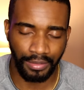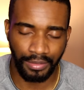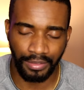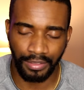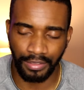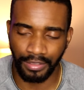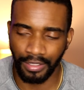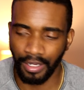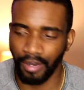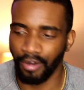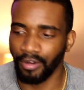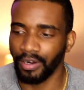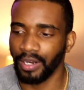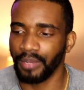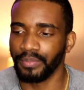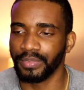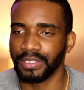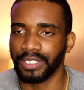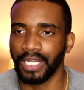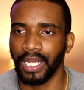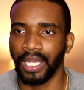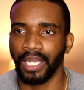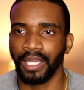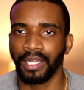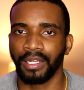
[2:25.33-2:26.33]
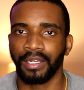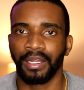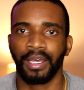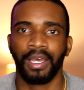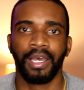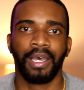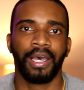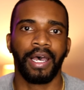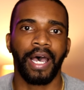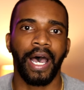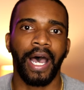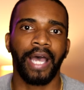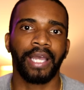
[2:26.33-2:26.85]
You know what I'm saying?
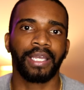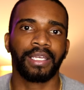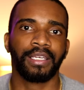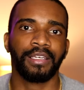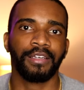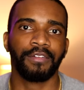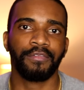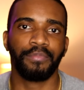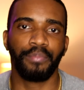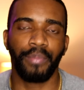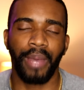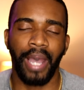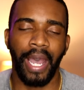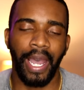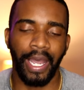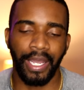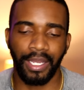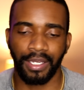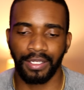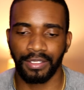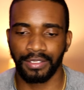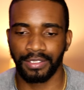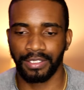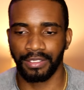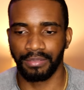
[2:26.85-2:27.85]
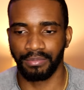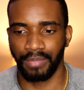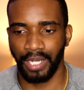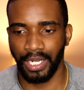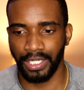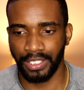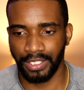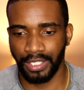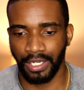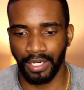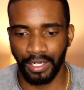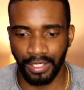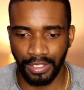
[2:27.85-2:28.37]
I give back to my
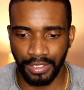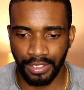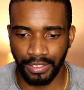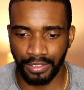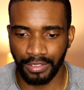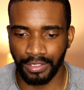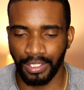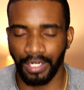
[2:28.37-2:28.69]
church.